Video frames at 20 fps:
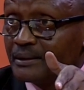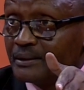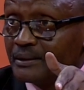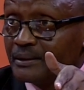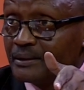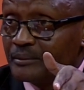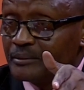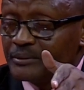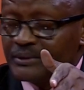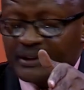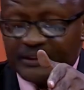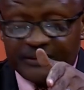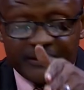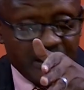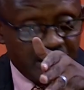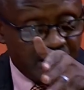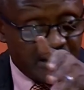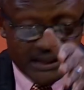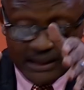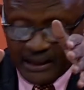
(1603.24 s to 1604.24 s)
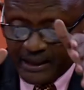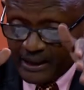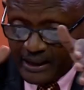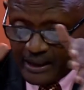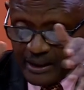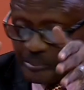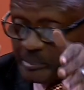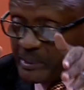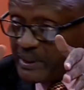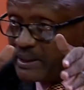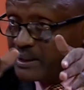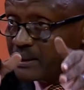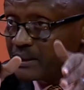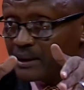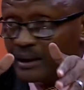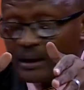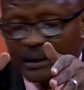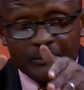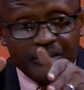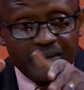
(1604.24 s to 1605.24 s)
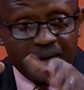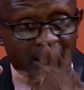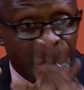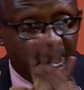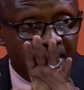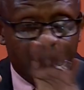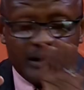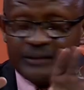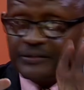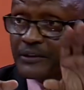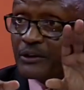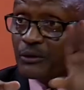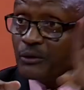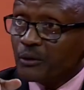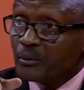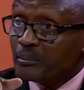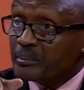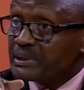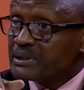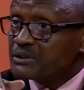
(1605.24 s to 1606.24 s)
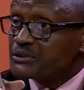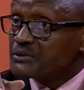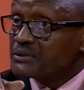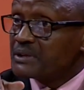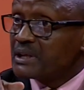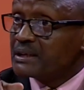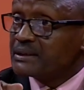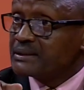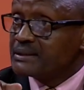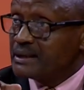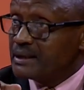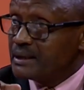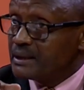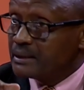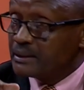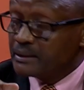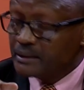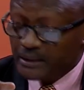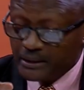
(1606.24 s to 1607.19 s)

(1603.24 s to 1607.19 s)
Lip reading: The things that are happening now, they are nothing compared to that day.